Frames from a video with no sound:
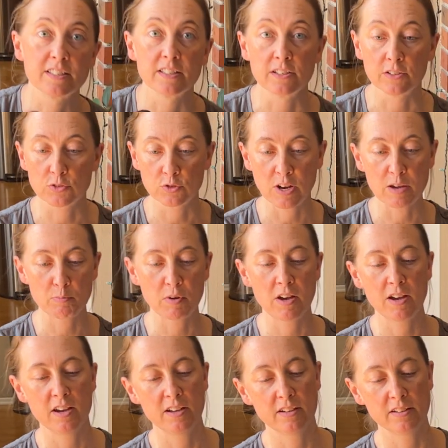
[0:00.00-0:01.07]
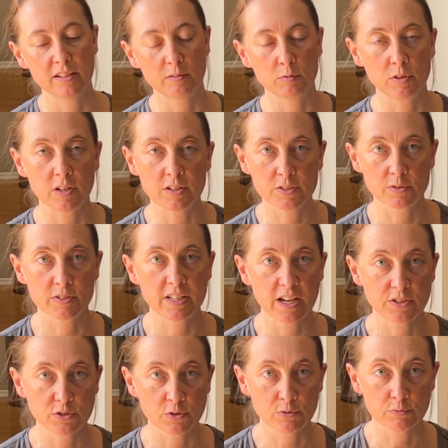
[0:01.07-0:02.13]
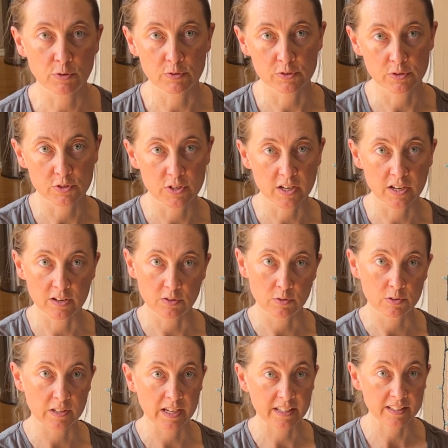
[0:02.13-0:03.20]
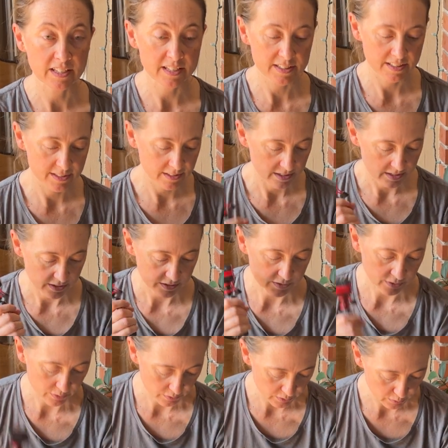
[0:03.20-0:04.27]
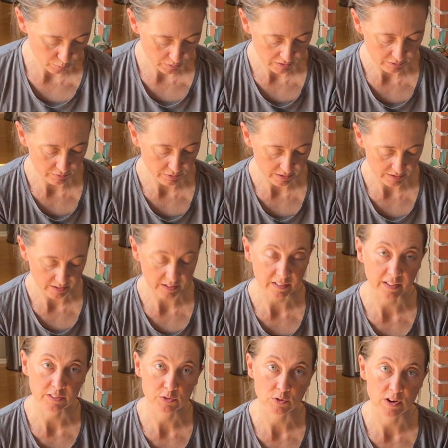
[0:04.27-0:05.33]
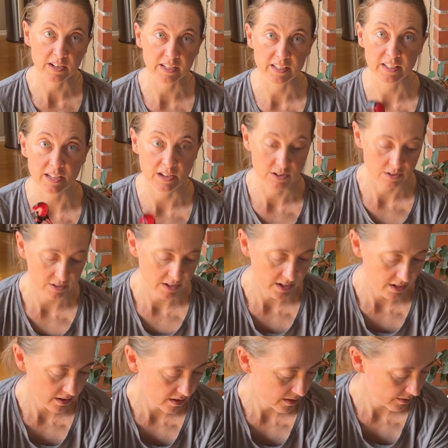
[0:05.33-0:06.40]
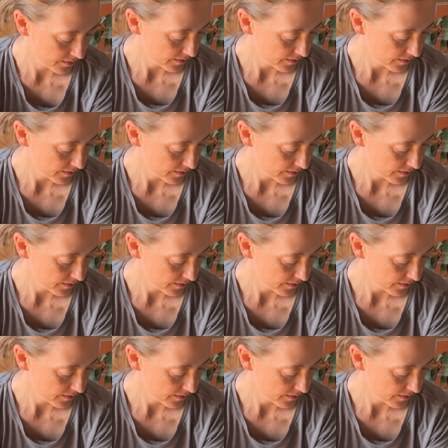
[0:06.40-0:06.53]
little tripod that will also attach to her phone so she can hold like this. So a little bit of uh, electronic gear here.